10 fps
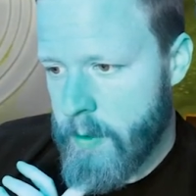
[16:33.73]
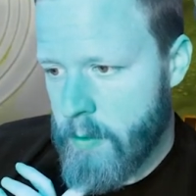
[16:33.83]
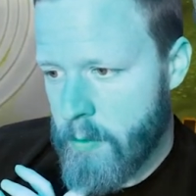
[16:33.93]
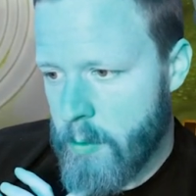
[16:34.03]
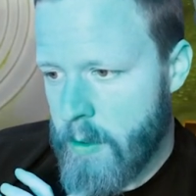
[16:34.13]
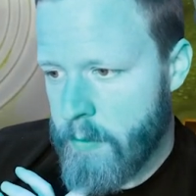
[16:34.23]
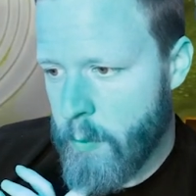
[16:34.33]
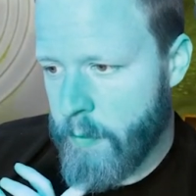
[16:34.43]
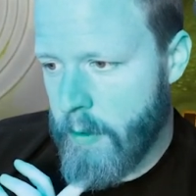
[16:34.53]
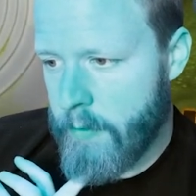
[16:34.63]
It's 3,
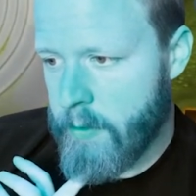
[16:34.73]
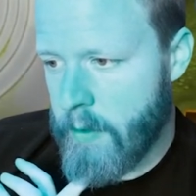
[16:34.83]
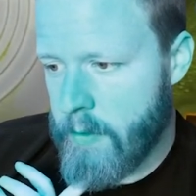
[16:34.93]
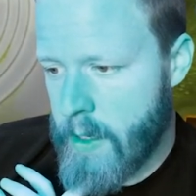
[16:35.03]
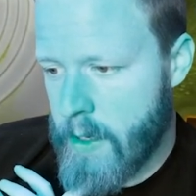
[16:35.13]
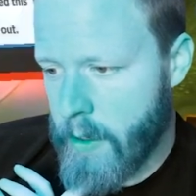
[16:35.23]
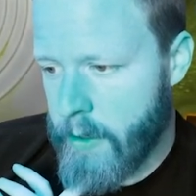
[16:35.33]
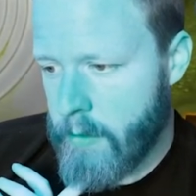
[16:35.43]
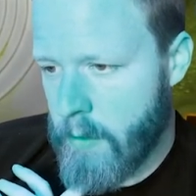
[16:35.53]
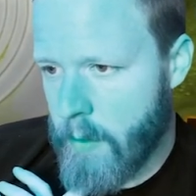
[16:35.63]
4, 5, 6, 7, 8,
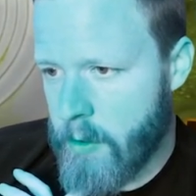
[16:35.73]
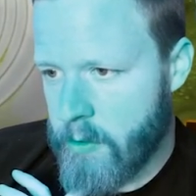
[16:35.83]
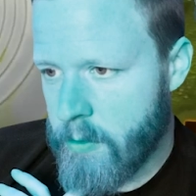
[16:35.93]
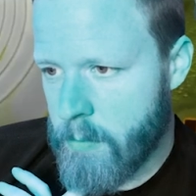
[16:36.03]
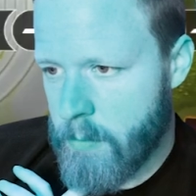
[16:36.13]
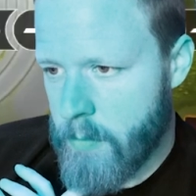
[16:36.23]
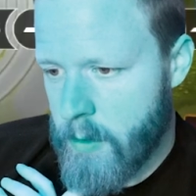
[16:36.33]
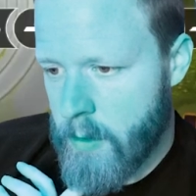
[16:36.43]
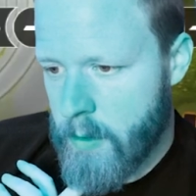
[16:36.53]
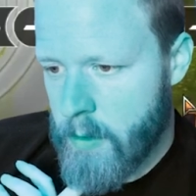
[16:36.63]
9. And then we just
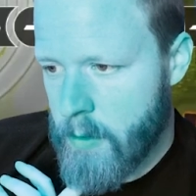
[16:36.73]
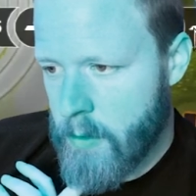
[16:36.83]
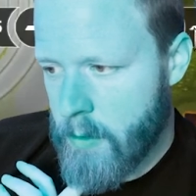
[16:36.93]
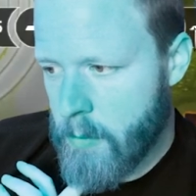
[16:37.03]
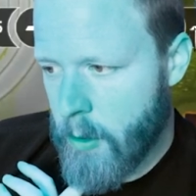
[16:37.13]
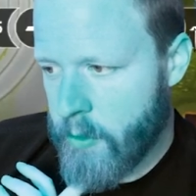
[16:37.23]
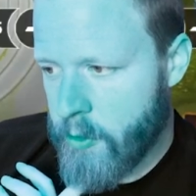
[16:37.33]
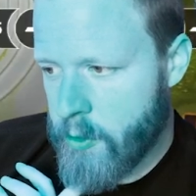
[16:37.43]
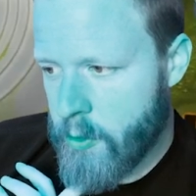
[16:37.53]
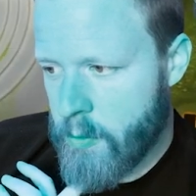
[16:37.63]
march
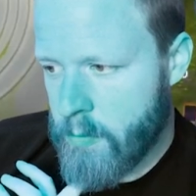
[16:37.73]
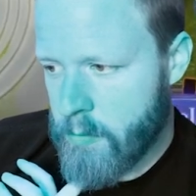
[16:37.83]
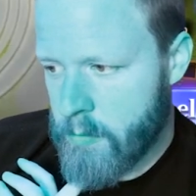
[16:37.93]
for 2.